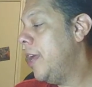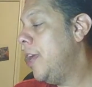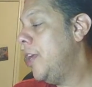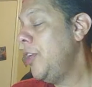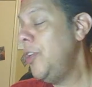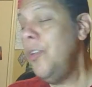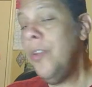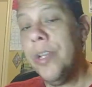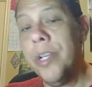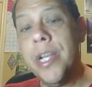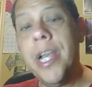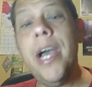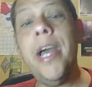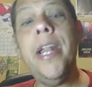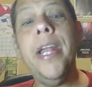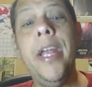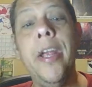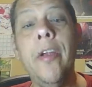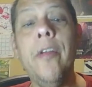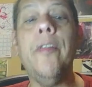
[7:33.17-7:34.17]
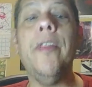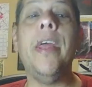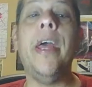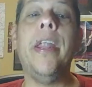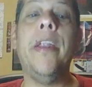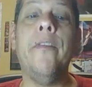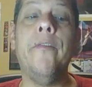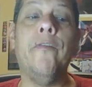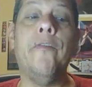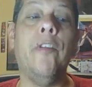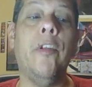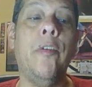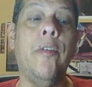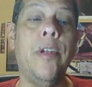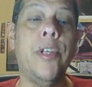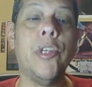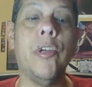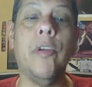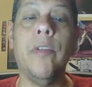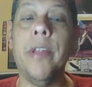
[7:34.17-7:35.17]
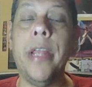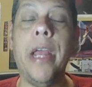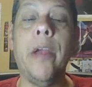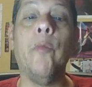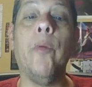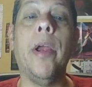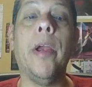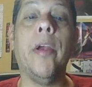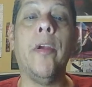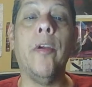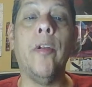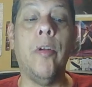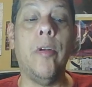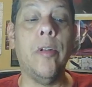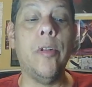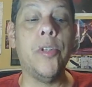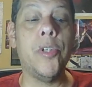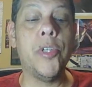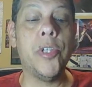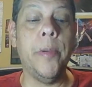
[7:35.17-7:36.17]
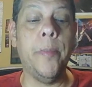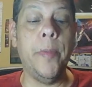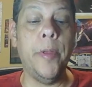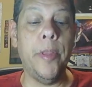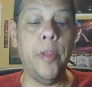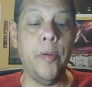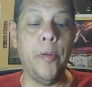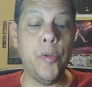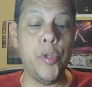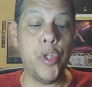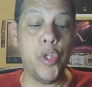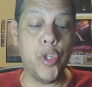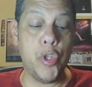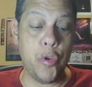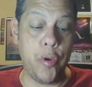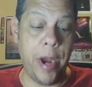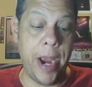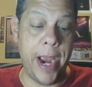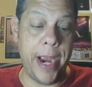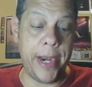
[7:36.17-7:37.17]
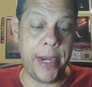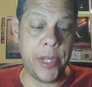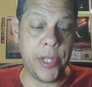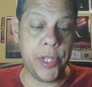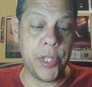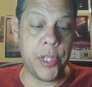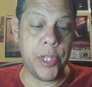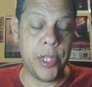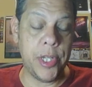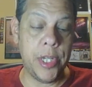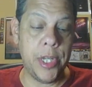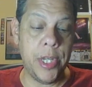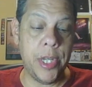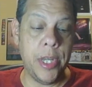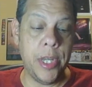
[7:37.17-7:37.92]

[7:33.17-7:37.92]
you can kind of hear that influence on that record on some of those tracks.